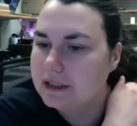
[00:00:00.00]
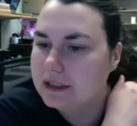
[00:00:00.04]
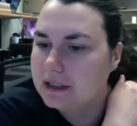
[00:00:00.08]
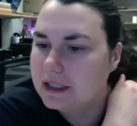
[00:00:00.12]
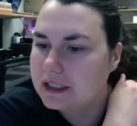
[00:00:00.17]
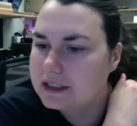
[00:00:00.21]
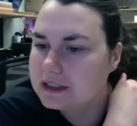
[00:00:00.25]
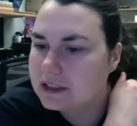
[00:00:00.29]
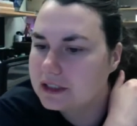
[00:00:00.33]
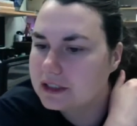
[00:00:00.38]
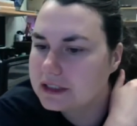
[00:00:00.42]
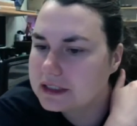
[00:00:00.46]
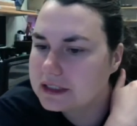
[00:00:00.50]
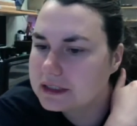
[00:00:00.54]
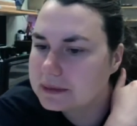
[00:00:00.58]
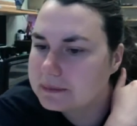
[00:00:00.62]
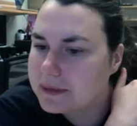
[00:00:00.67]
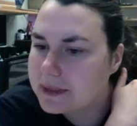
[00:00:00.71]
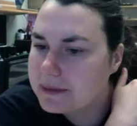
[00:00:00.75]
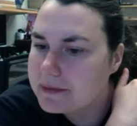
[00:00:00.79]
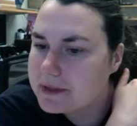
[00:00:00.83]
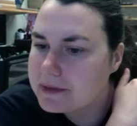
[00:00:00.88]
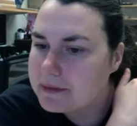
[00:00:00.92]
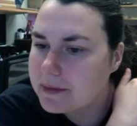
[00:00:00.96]
As long as
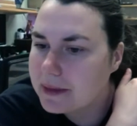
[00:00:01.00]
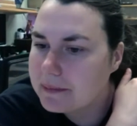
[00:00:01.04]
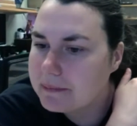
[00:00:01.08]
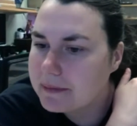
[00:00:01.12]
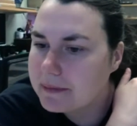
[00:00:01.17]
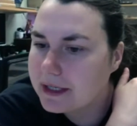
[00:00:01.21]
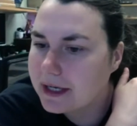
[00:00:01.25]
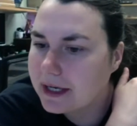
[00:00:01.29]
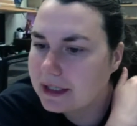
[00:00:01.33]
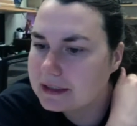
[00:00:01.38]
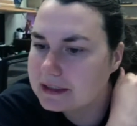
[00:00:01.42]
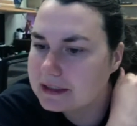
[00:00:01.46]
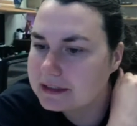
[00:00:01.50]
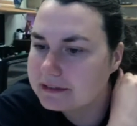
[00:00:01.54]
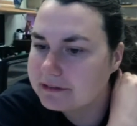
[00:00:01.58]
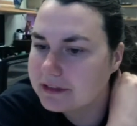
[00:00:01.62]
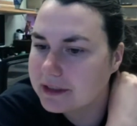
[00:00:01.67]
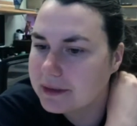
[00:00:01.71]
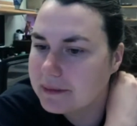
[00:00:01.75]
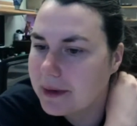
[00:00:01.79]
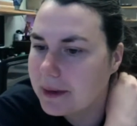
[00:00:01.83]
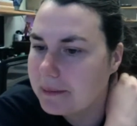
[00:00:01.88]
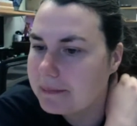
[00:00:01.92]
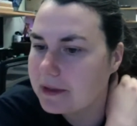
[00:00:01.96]
MIBs might be active,
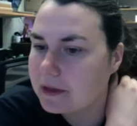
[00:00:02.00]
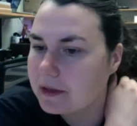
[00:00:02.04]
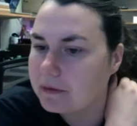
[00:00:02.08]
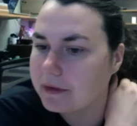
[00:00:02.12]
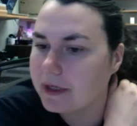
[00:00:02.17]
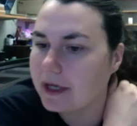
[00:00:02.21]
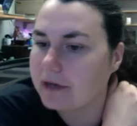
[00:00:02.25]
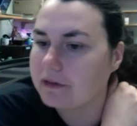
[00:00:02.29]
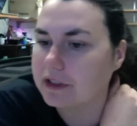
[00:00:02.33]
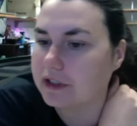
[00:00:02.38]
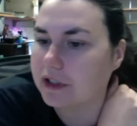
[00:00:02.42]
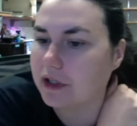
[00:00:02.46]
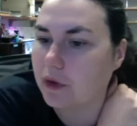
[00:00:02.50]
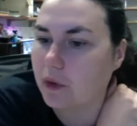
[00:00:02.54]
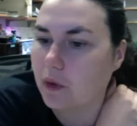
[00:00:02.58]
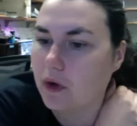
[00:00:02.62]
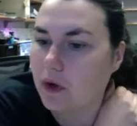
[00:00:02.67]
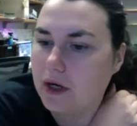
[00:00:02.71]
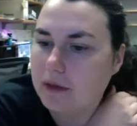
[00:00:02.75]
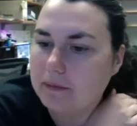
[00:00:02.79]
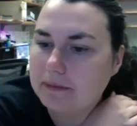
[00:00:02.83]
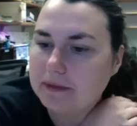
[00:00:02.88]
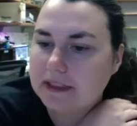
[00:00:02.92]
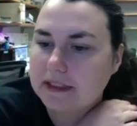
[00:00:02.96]
they might be around to
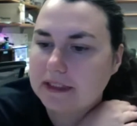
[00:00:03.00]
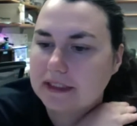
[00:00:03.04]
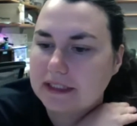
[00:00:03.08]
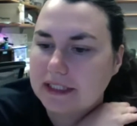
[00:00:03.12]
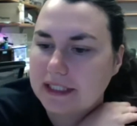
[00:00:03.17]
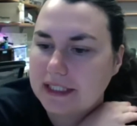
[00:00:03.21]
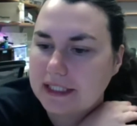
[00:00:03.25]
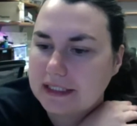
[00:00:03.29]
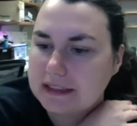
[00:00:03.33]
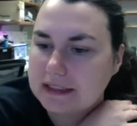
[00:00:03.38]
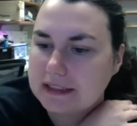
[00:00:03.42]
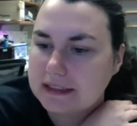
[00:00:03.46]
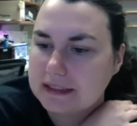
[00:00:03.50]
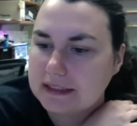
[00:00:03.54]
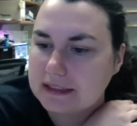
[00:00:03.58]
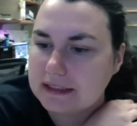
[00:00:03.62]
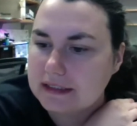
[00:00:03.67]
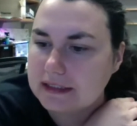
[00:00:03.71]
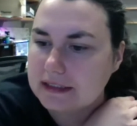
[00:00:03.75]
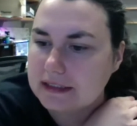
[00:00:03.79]
co-opt. Thanks.